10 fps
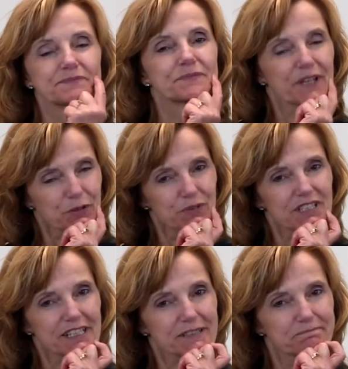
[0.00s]
I'm like,
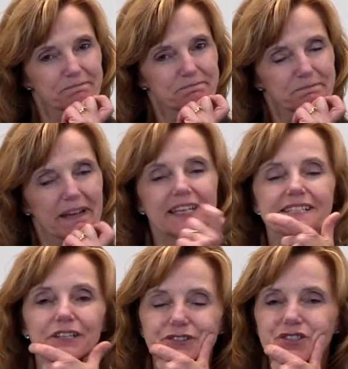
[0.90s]
really? I guess
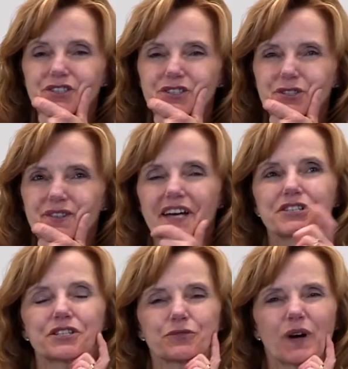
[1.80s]
I don't do
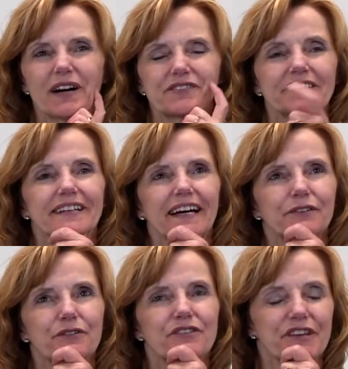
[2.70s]
that too often, I
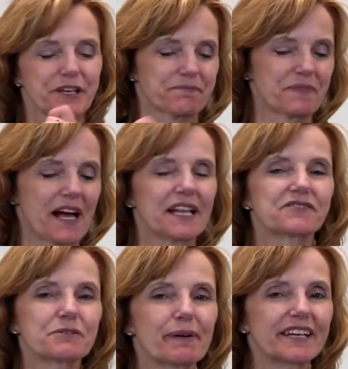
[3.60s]
don't think. I'll
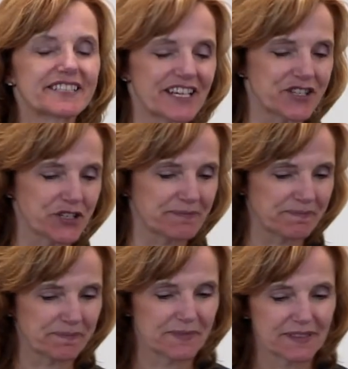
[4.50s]
have to pay attention.
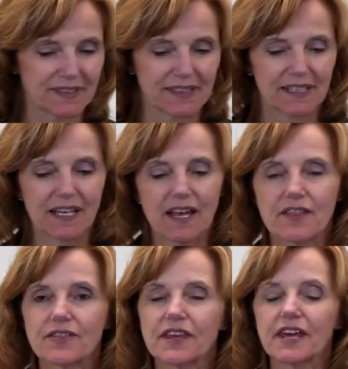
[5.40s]

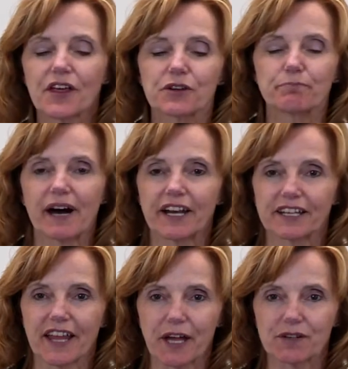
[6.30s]
The other body
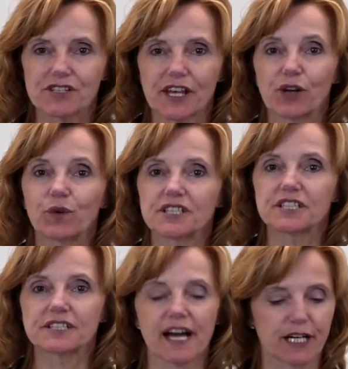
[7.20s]
language that I want
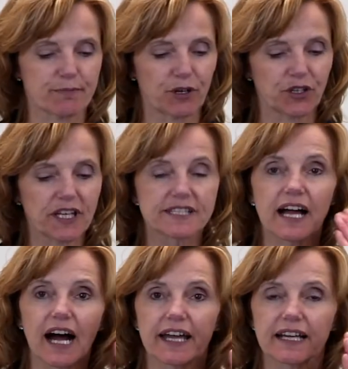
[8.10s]
to talk about is
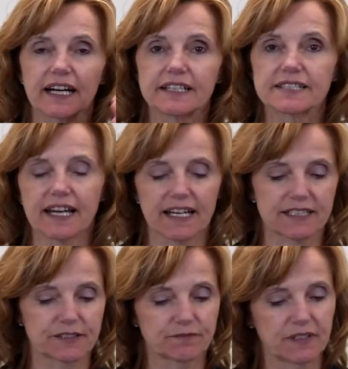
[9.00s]
eye
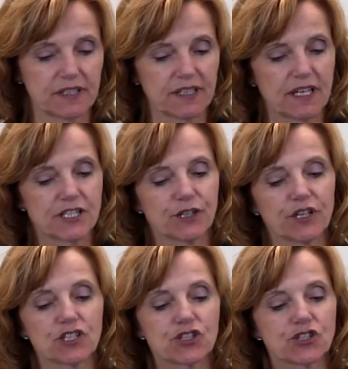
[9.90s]
contact. So
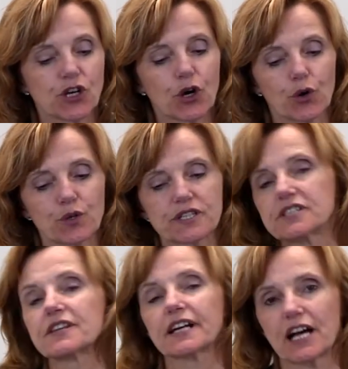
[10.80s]
it shows
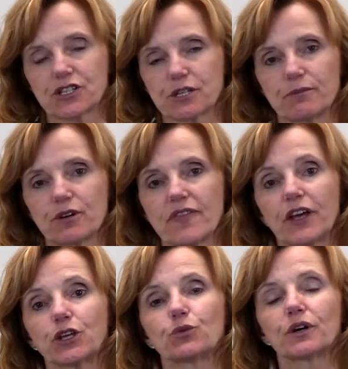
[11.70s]
the customer
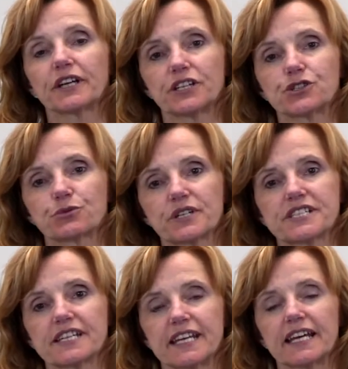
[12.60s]
that you are
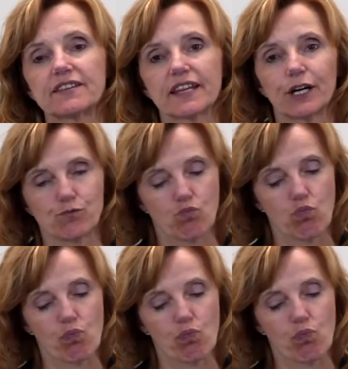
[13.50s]
interested in them.